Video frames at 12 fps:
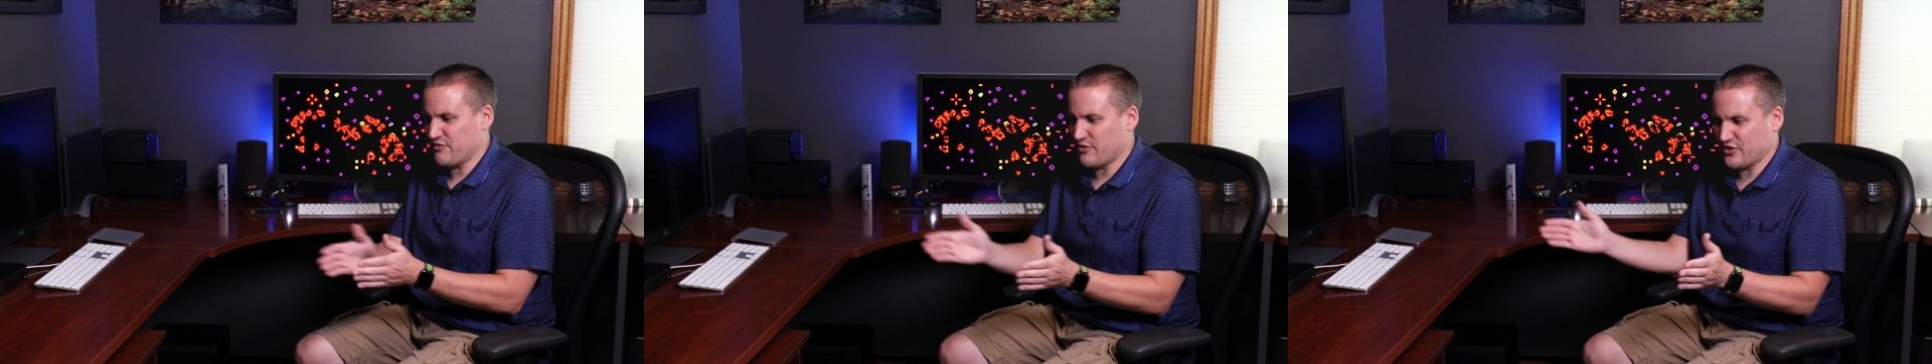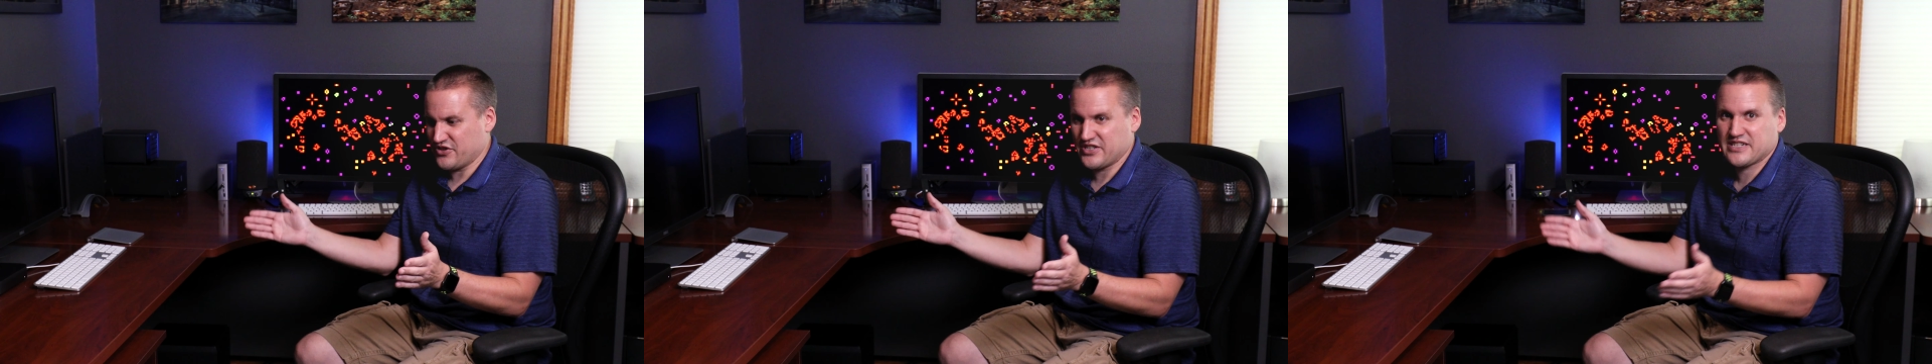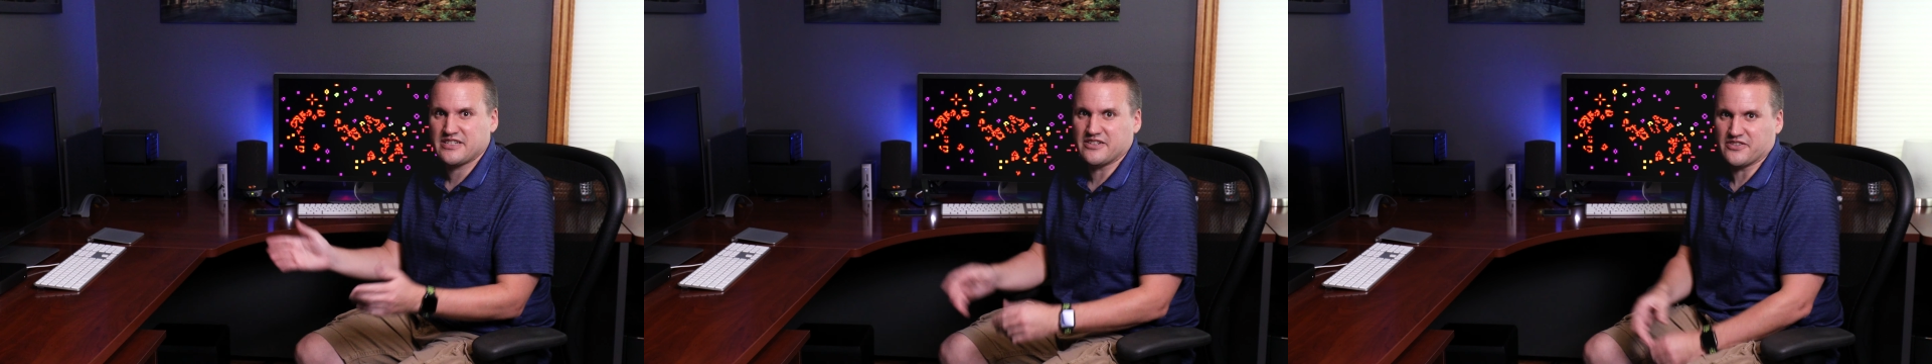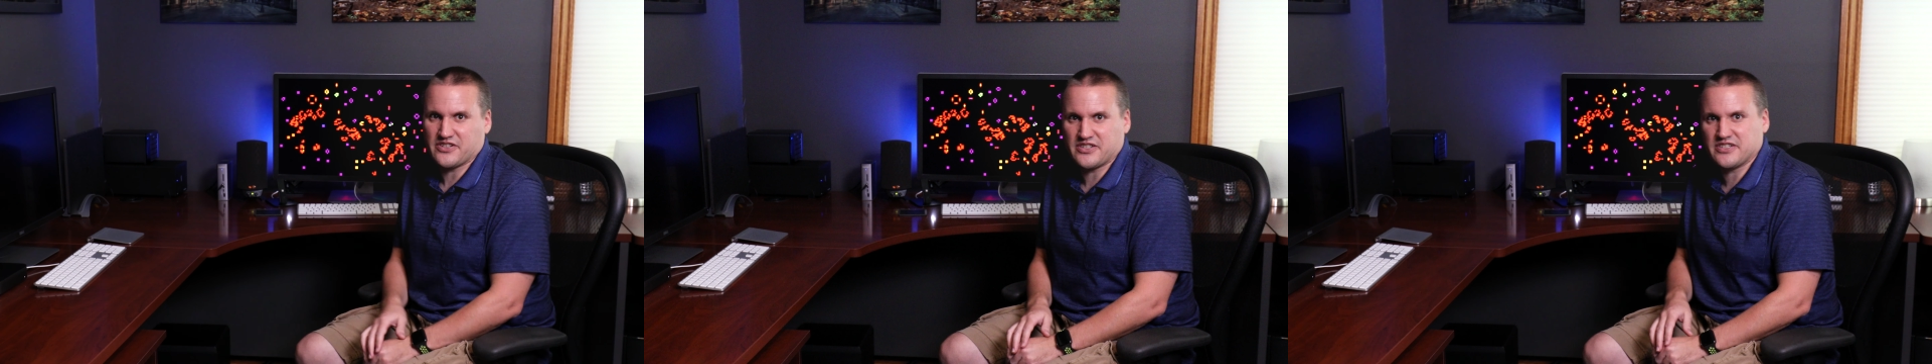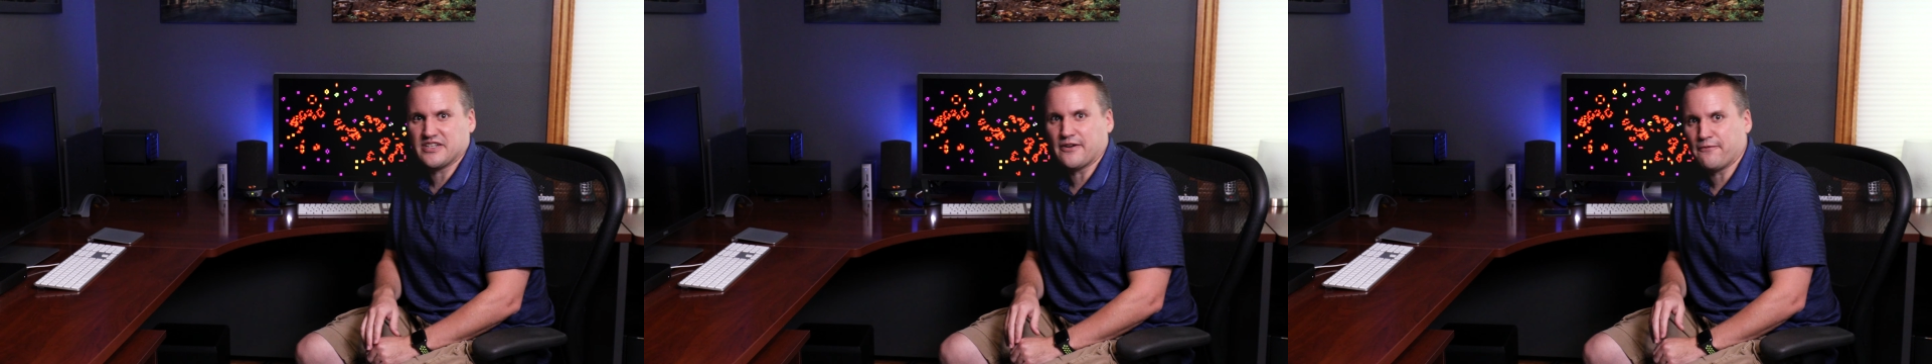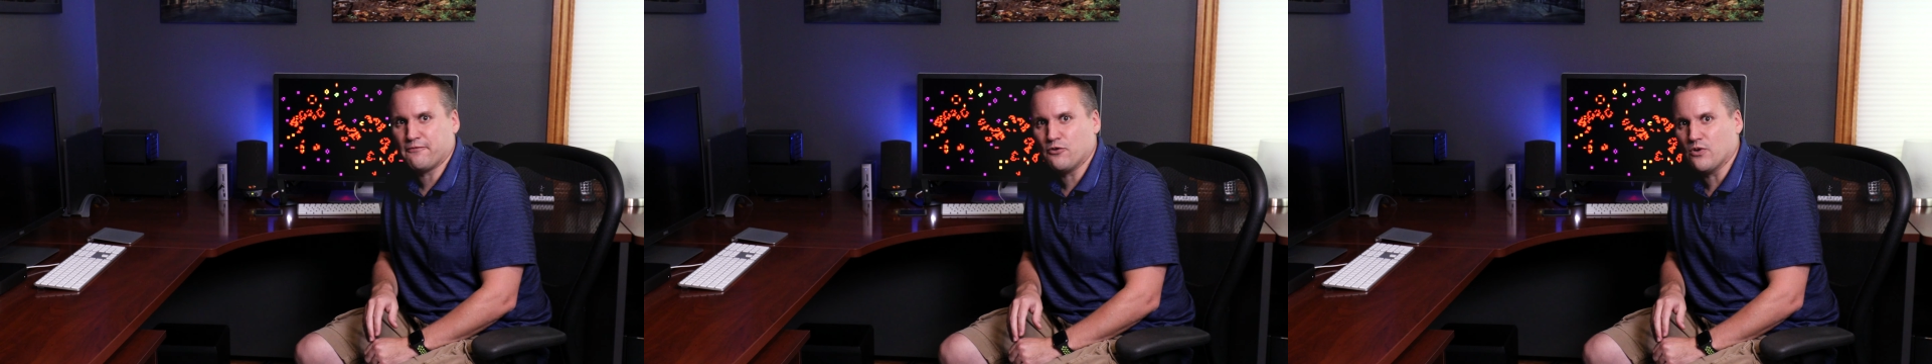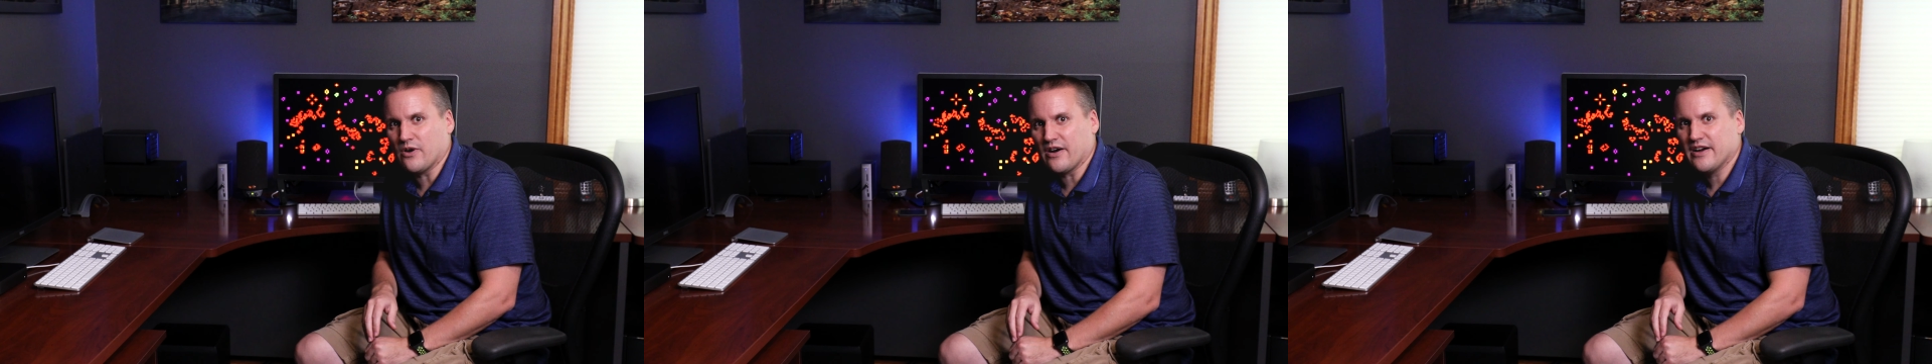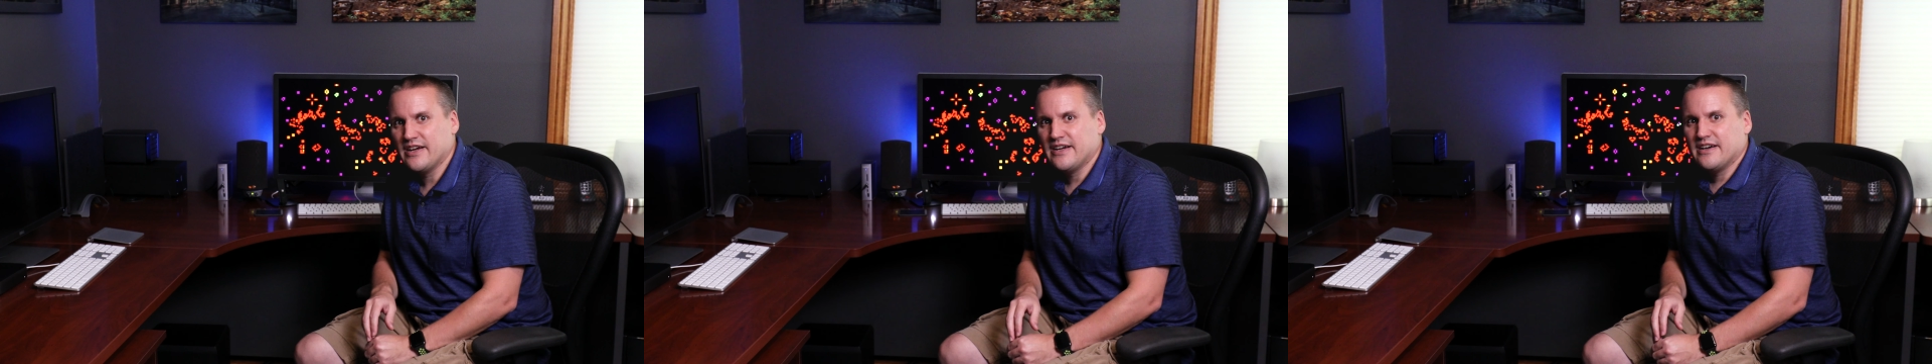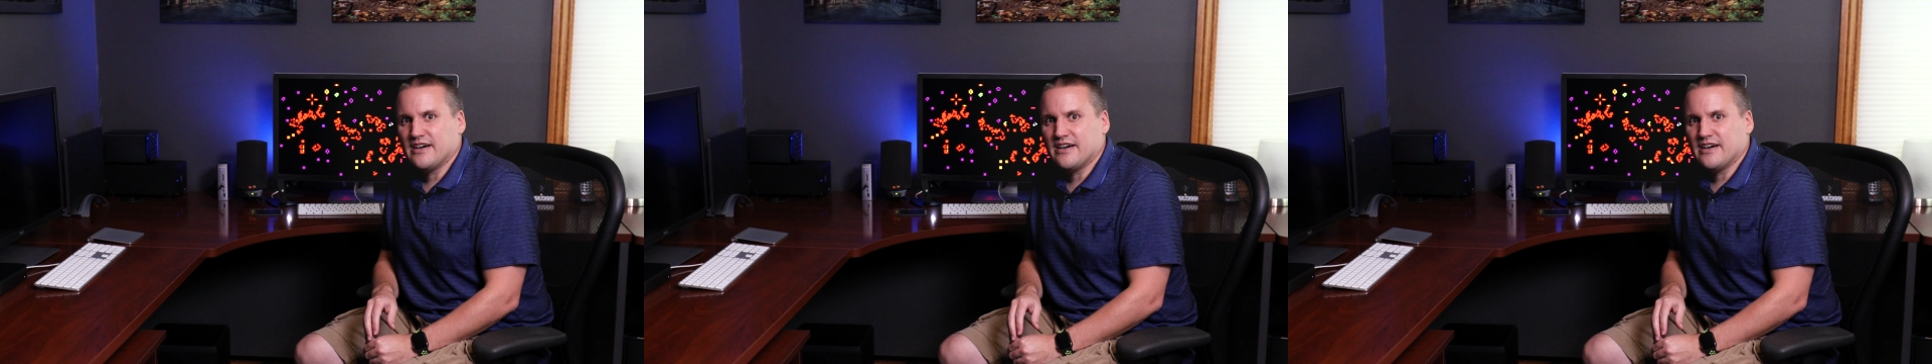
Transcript: for 6 years instead of 4,